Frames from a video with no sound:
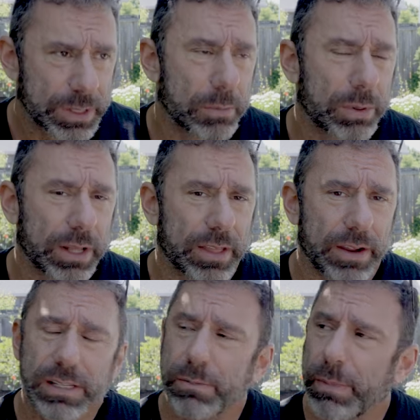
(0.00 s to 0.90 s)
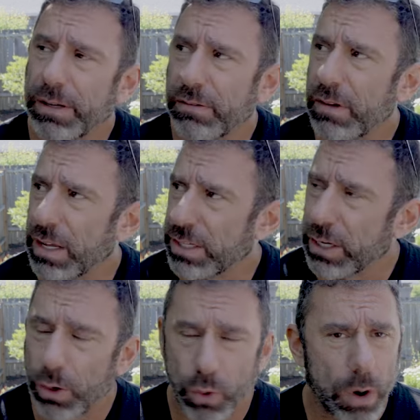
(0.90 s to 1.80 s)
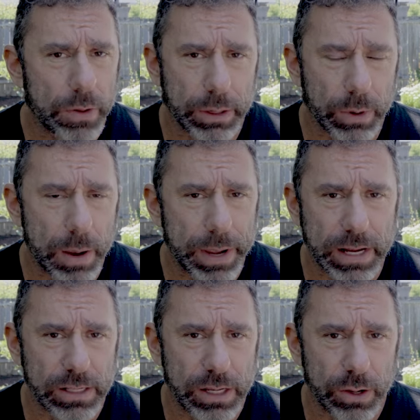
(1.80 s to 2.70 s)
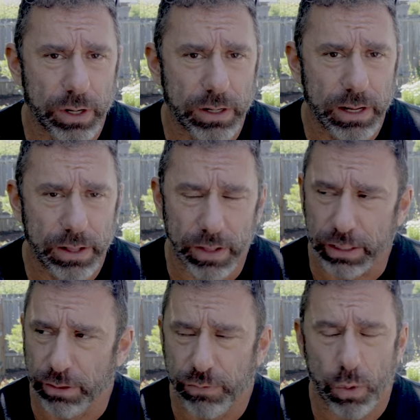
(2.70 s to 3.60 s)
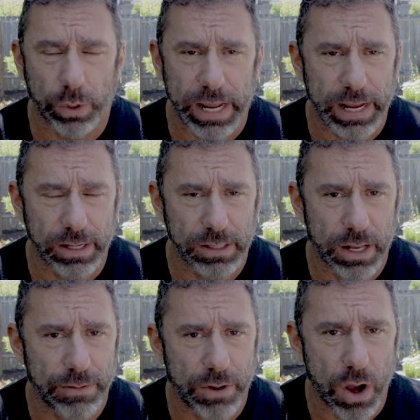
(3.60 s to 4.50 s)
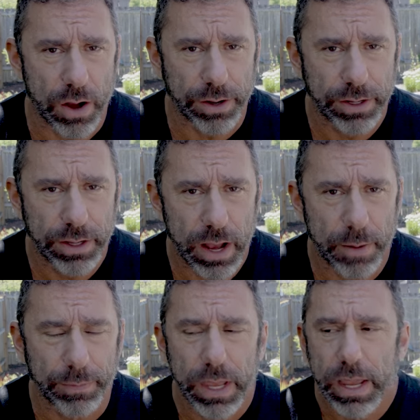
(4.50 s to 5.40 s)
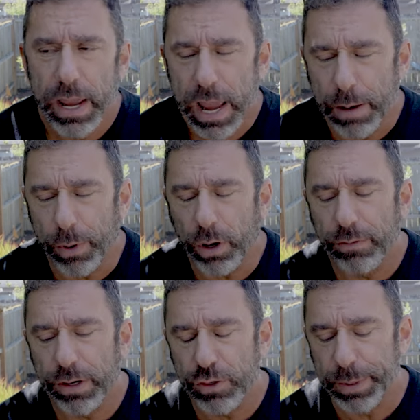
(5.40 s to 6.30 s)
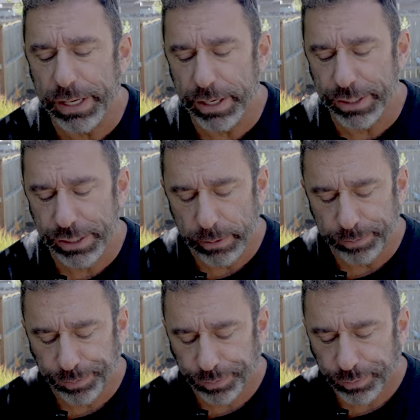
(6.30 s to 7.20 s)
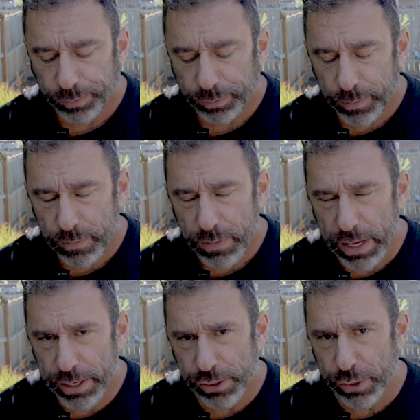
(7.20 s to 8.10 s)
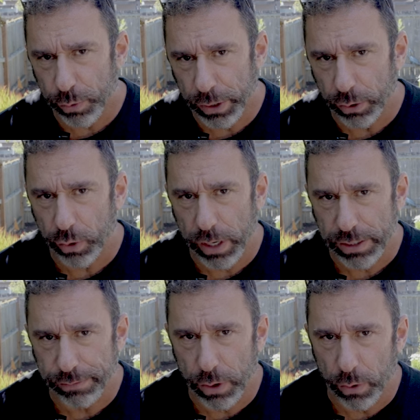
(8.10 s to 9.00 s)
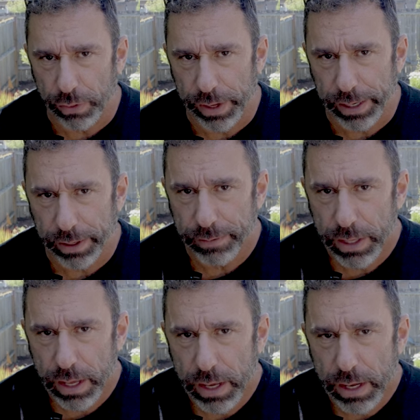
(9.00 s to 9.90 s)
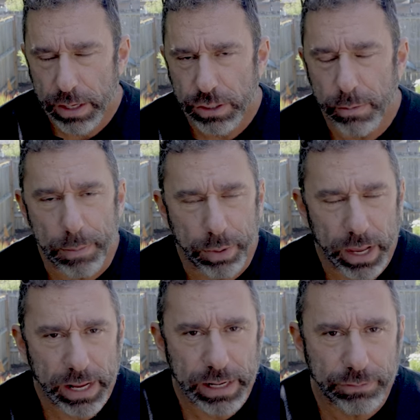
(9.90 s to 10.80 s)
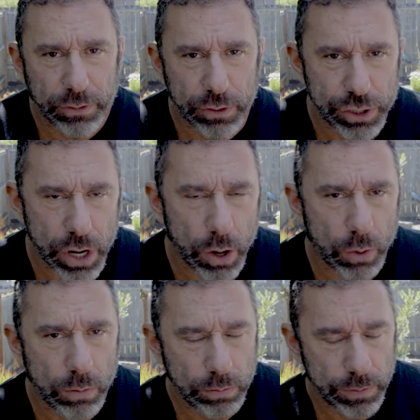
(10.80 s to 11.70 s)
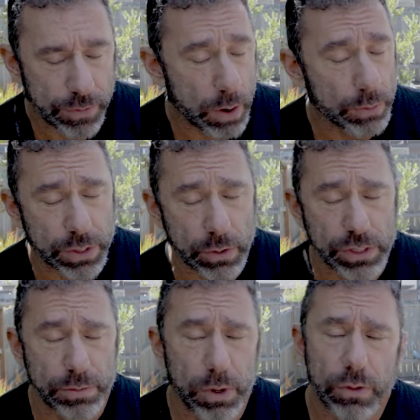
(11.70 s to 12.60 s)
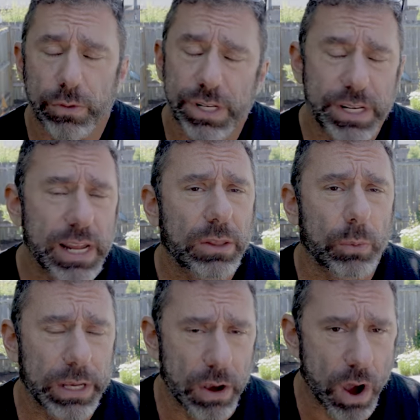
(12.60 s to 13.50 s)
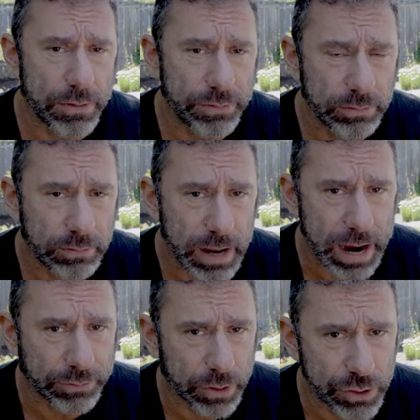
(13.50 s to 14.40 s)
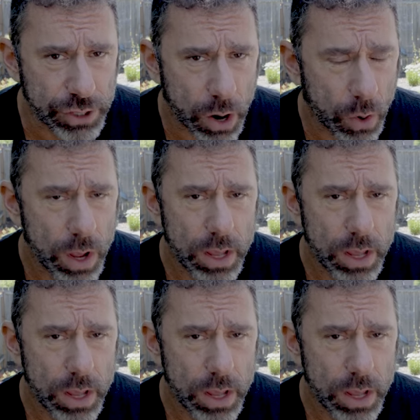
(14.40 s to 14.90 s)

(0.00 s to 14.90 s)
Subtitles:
Completely. There hasn't been a single quality rep executed in, like, the 4 days that I've gone. And part of it is because here's the real crux of the whole thing. So my plan after the show, if all was going smooth, was to take the week off after the show.